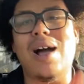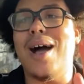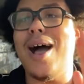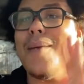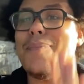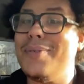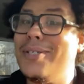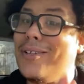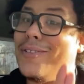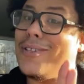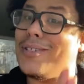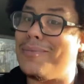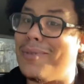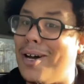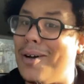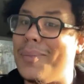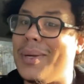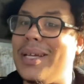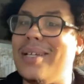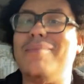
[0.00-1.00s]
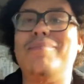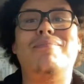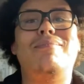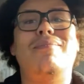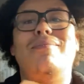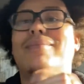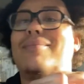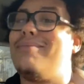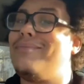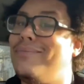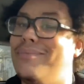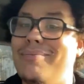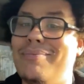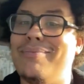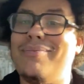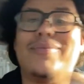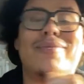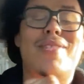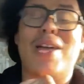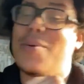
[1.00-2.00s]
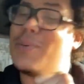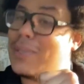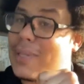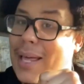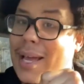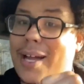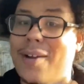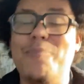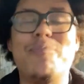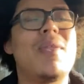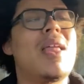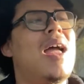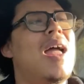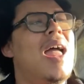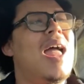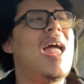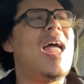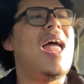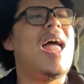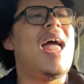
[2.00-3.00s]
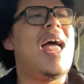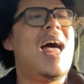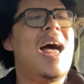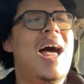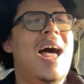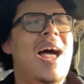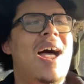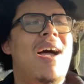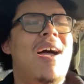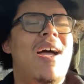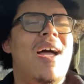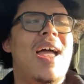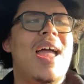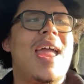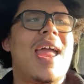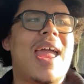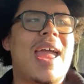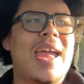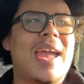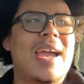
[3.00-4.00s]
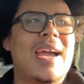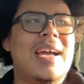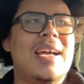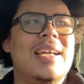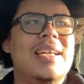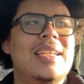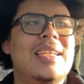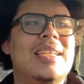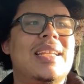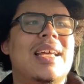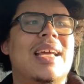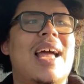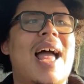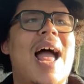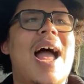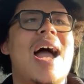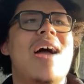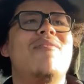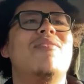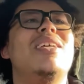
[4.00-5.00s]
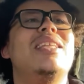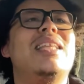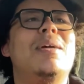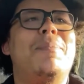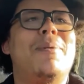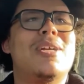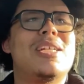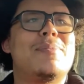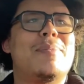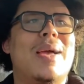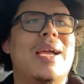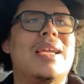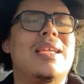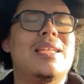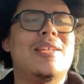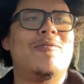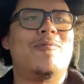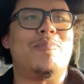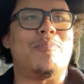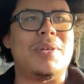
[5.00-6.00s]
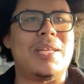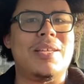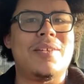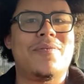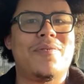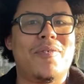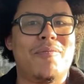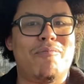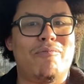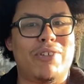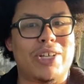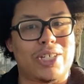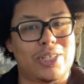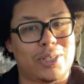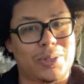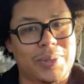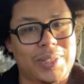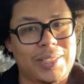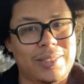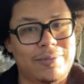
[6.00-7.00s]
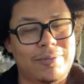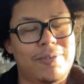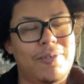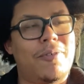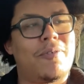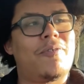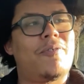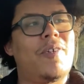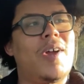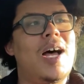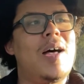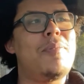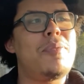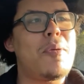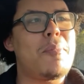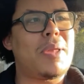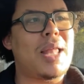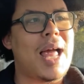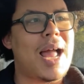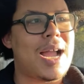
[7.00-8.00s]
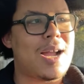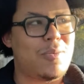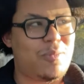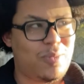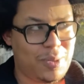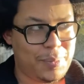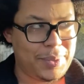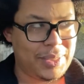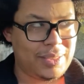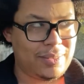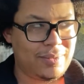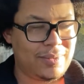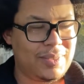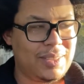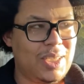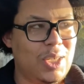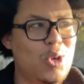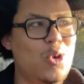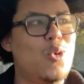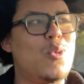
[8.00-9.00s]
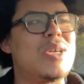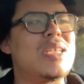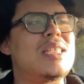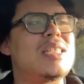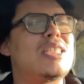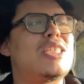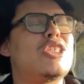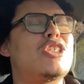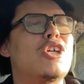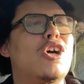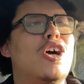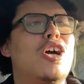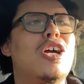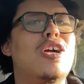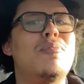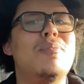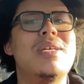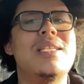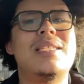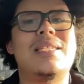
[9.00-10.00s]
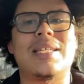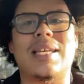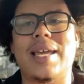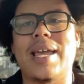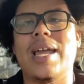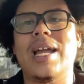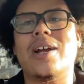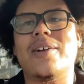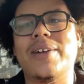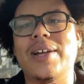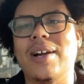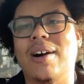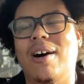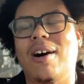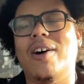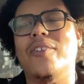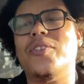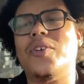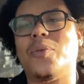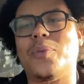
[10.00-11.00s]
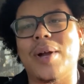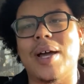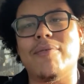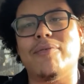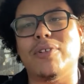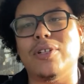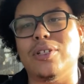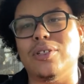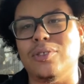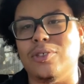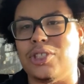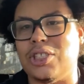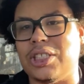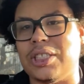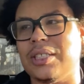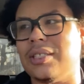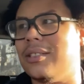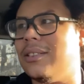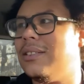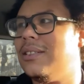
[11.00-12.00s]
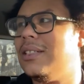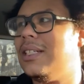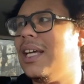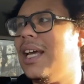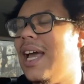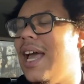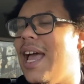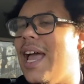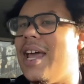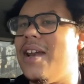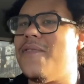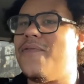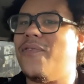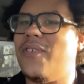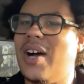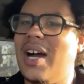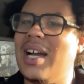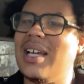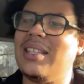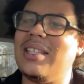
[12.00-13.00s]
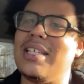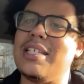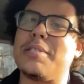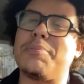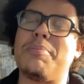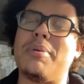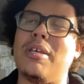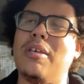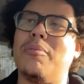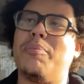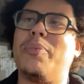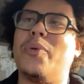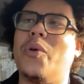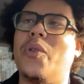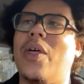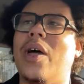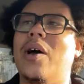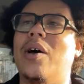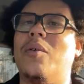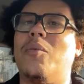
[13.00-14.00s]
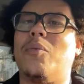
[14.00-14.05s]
Up until this moment, they were there. And having the perspective be from Victory, from the Black woman, who is determined to carry on the revolution and find these people that